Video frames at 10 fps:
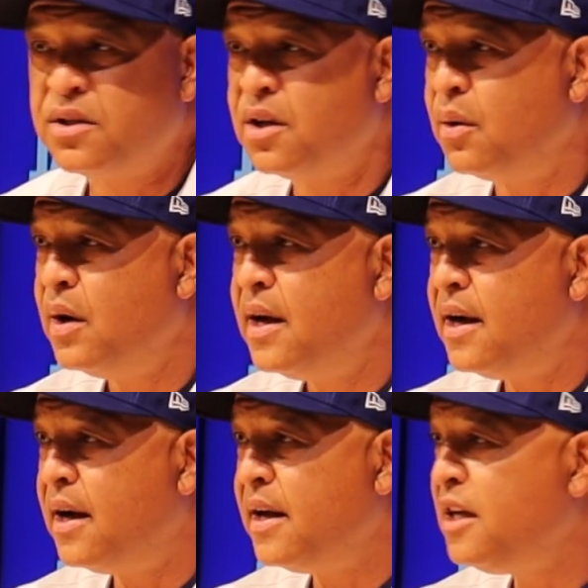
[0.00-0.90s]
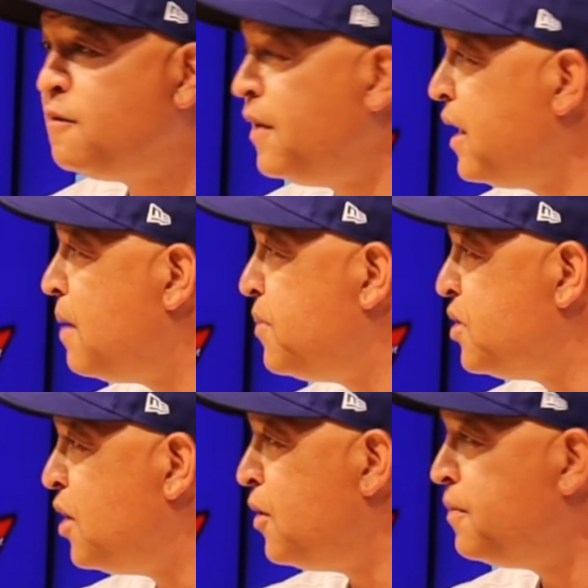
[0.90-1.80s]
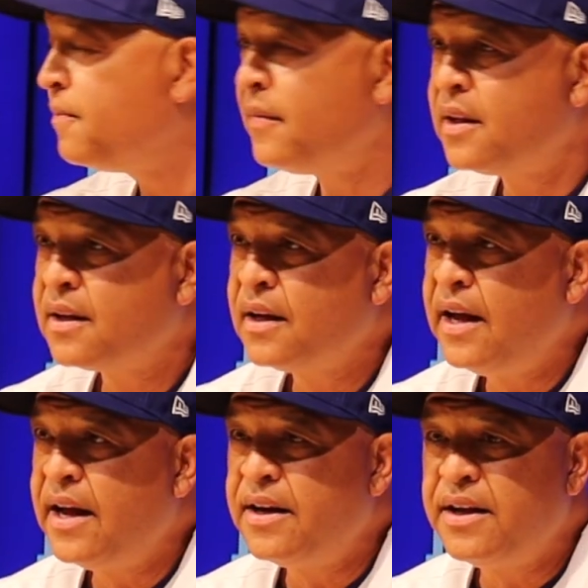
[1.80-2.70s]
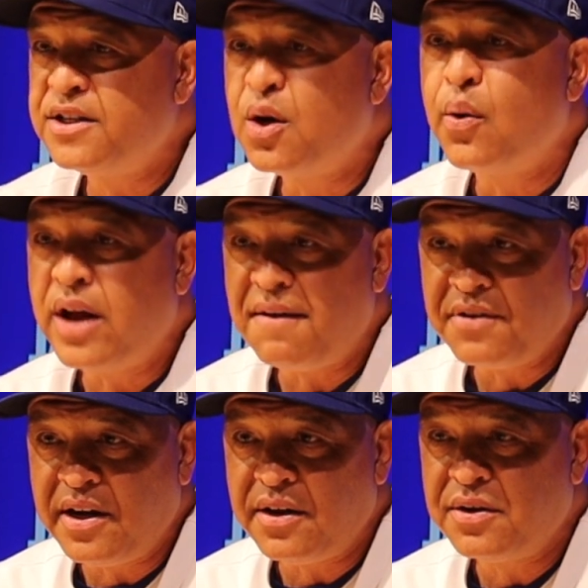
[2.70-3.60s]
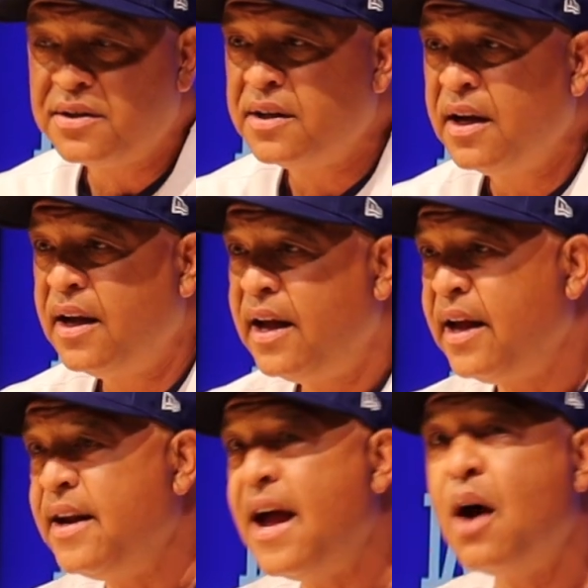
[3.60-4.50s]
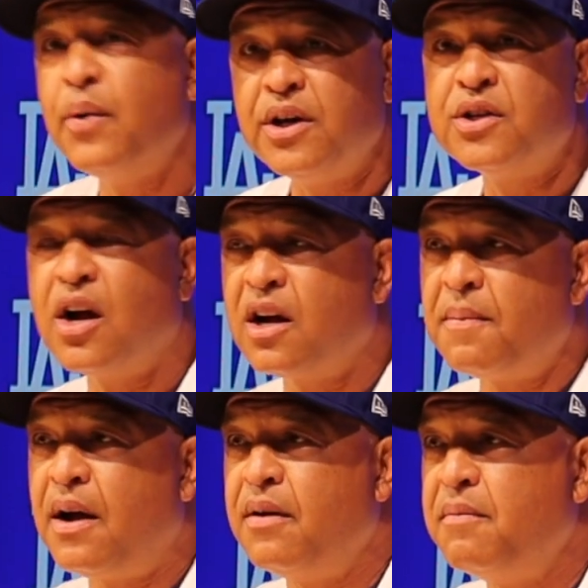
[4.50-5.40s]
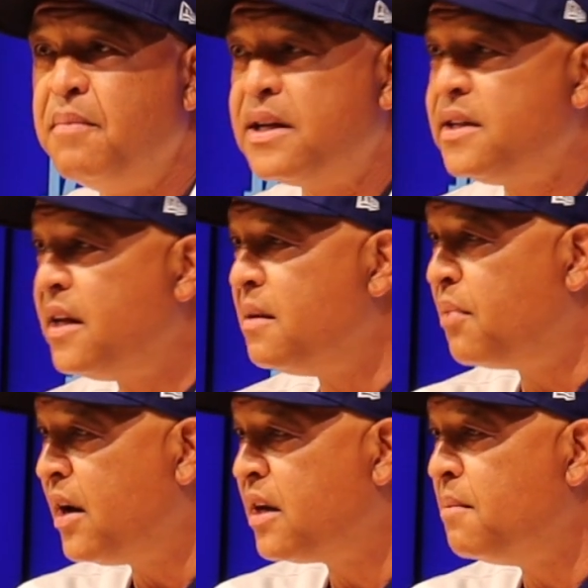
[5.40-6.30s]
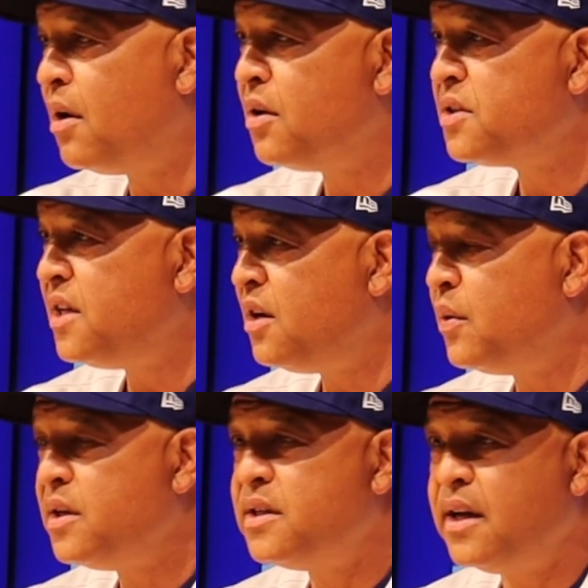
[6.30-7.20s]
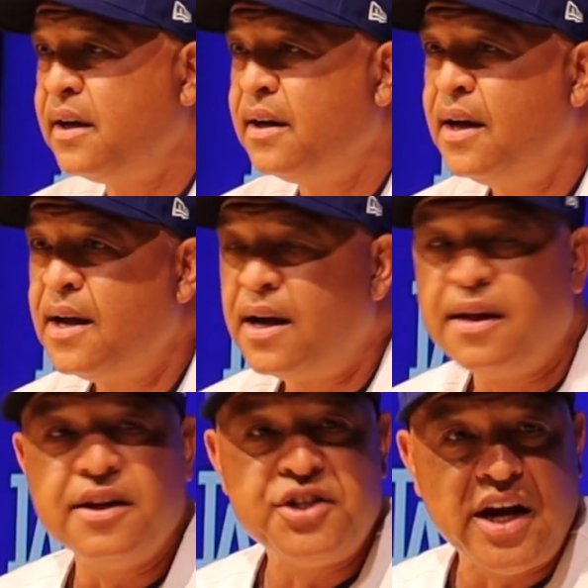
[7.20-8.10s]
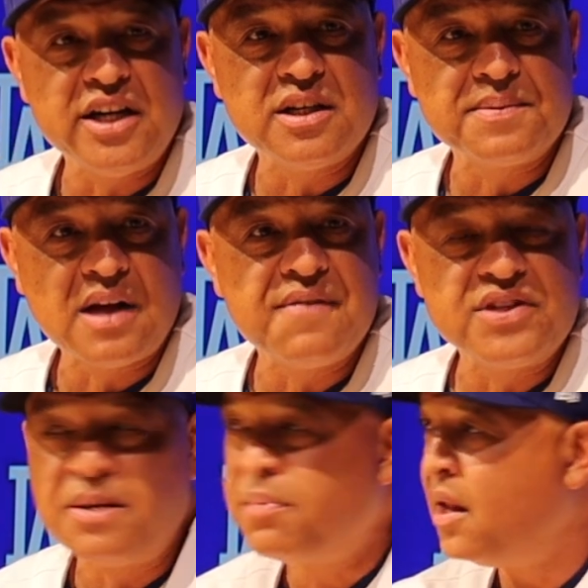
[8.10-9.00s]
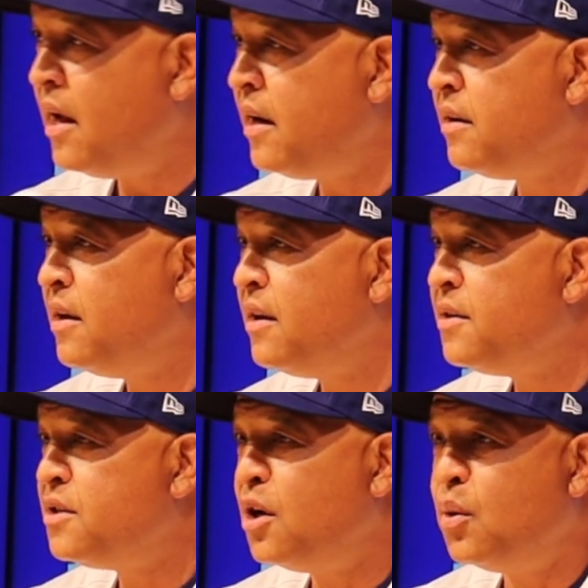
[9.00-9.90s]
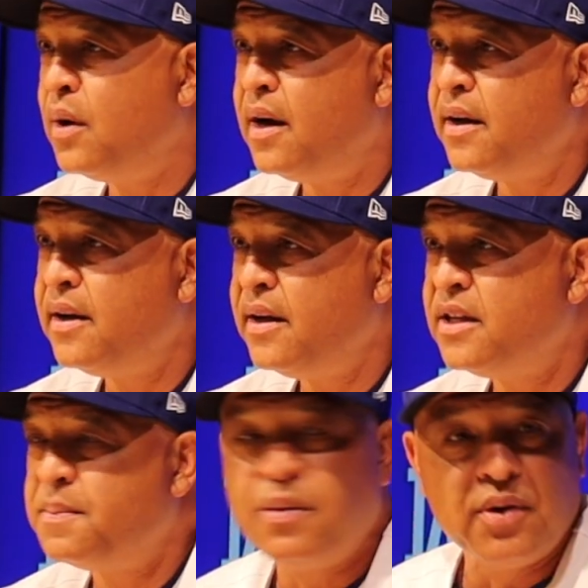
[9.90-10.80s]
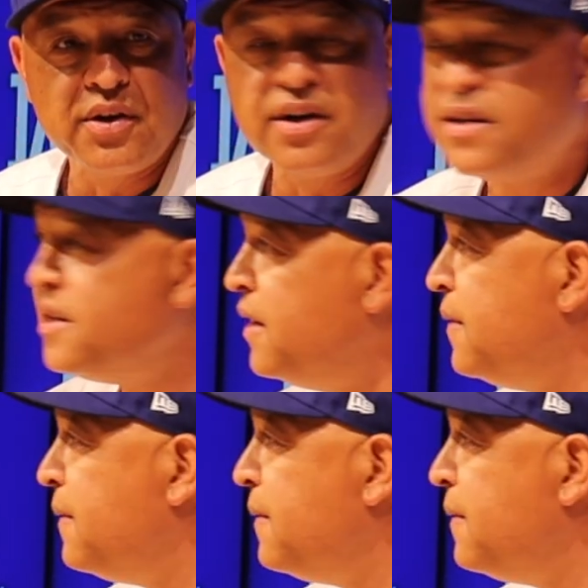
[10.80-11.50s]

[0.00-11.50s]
So he's filling up the zone, and he's going after hitters. And now when you talk about mixing in the breaking ball, sequencing, the changeup is obviously playing. So it's been really good to see.